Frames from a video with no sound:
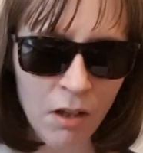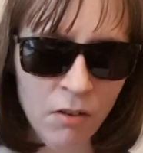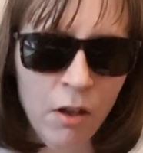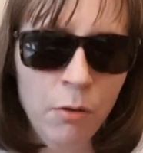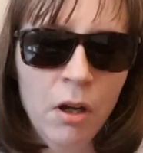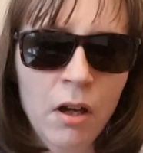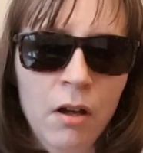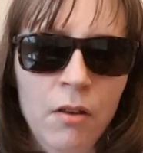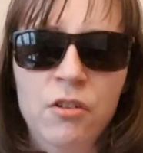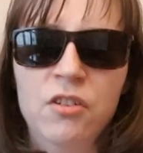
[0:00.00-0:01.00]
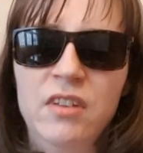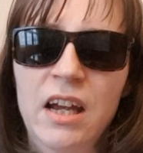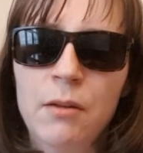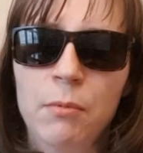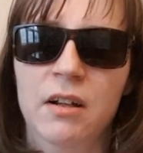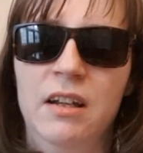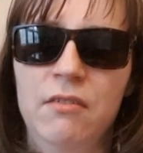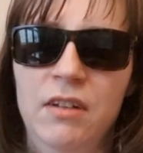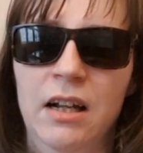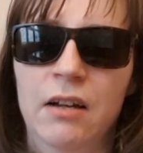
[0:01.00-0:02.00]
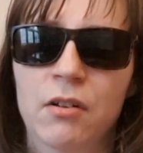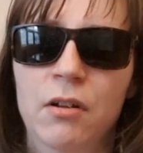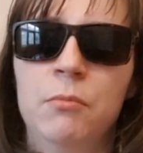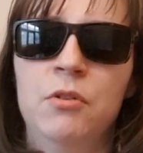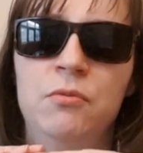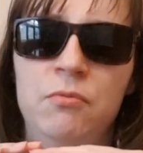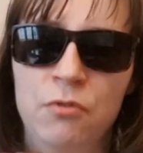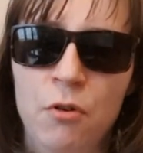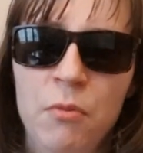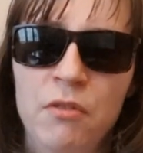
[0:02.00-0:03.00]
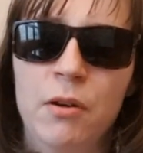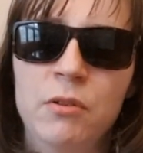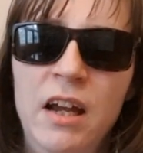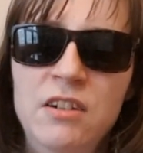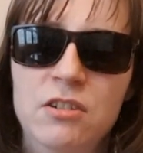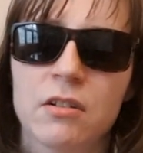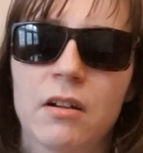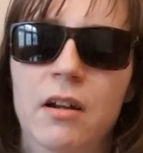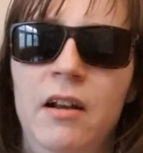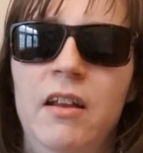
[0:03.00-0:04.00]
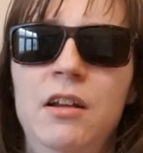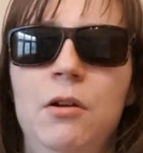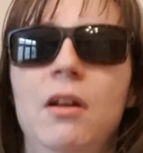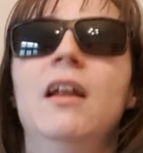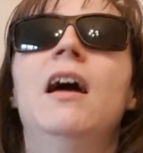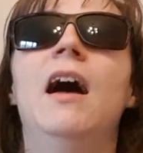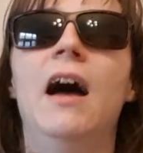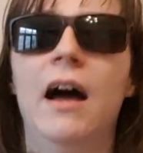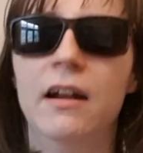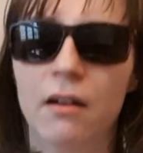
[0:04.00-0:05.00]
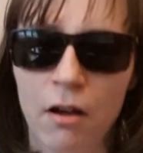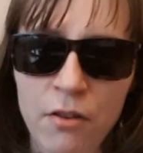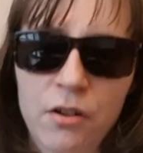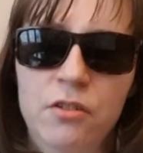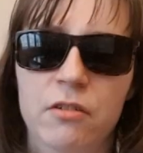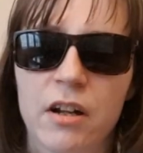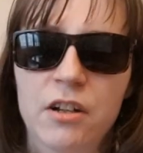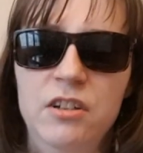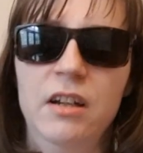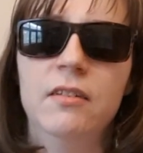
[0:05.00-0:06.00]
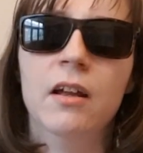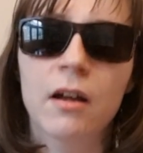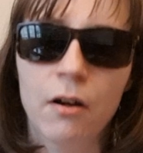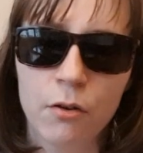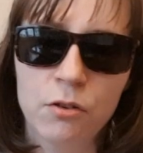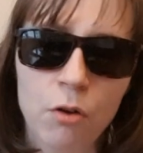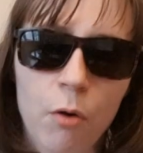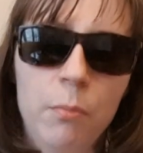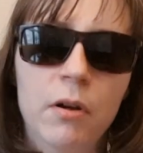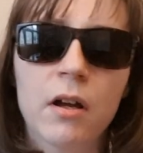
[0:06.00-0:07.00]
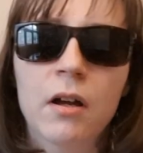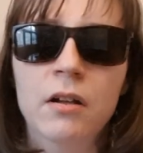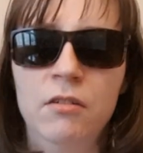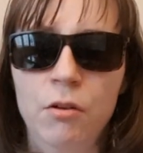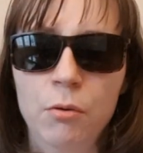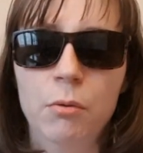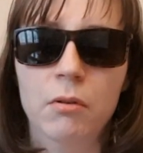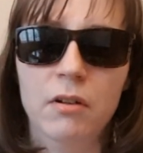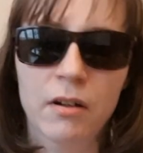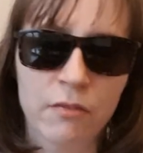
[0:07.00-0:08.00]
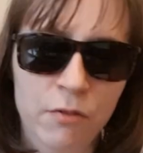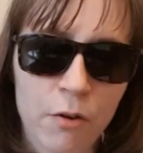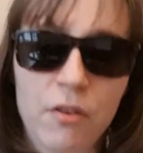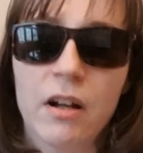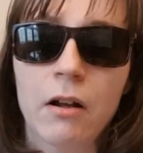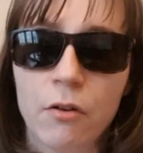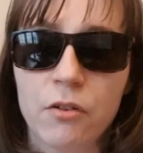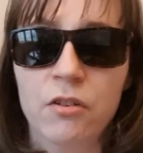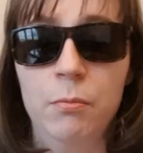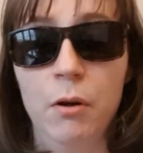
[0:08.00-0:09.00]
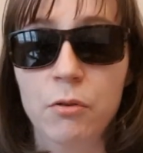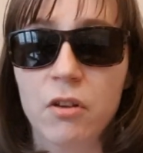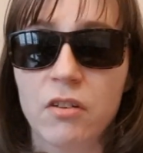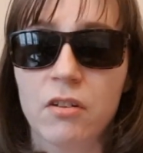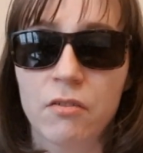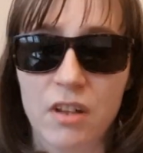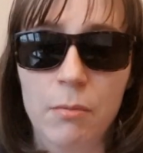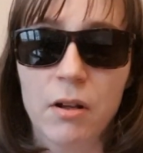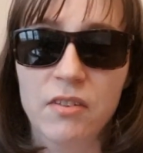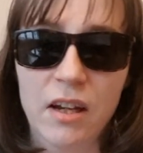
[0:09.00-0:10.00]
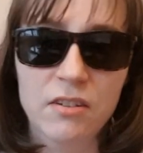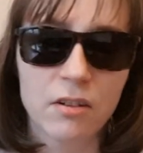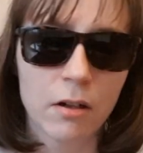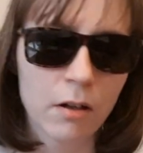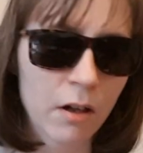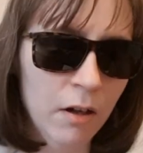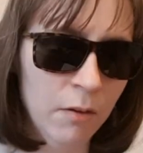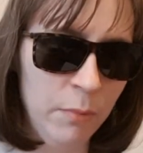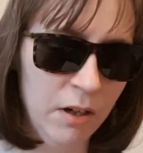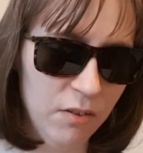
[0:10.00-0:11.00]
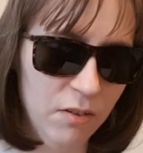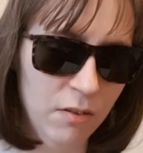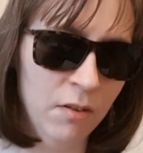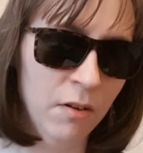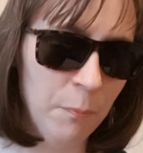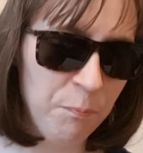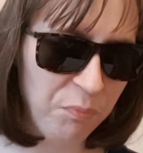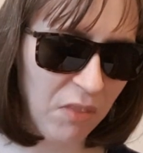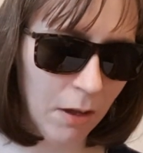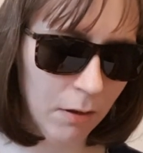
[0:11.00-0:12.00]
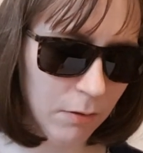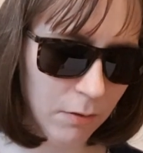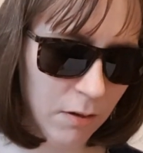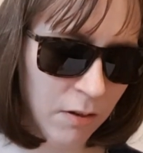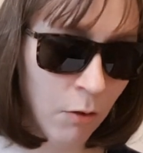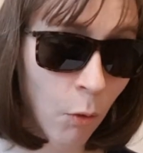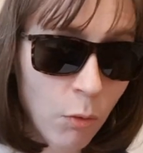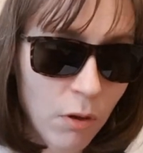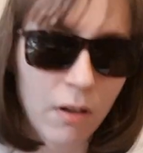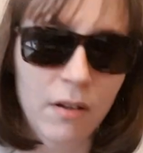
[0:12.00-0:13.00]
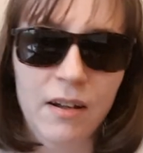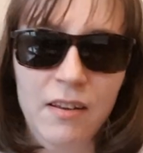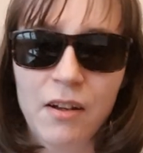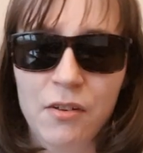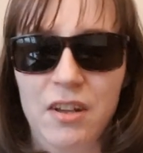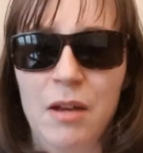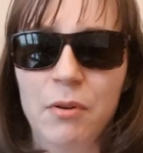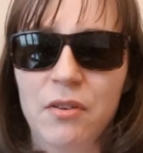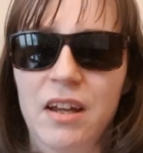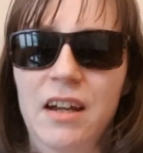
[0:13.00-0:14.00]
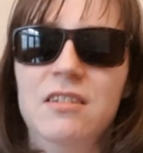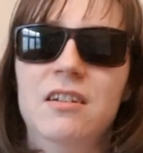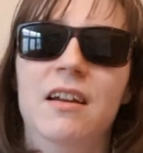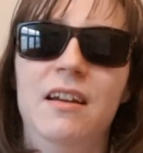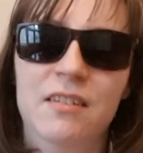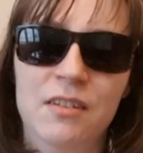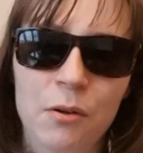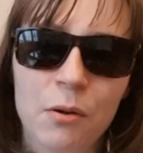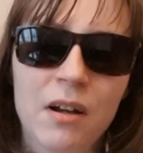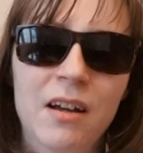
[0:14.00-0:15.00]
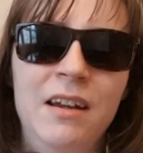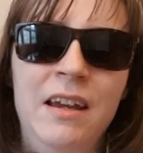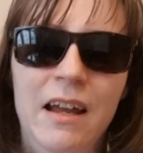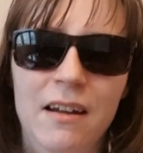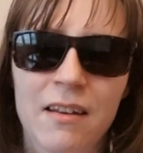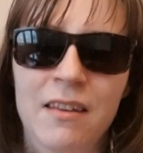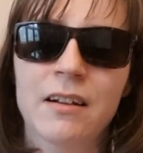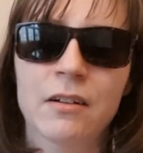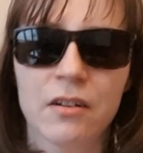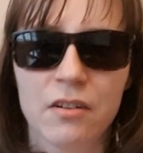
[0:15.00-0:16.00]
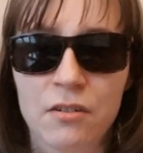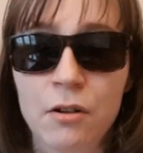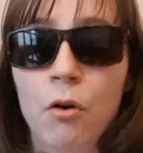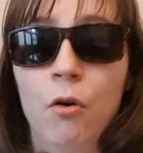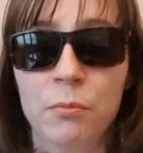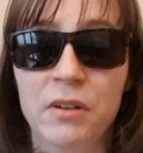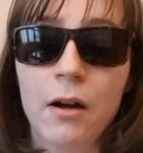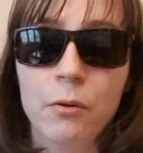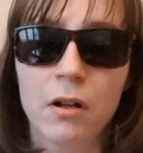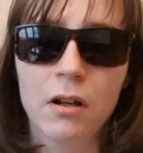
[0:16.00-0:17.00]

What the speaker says: So the sustainable activity level must form the foundation, and then you can add other strategies on top to further enhance the process of stabilization, because the goal at the unstable stage is to get the illness to calm down,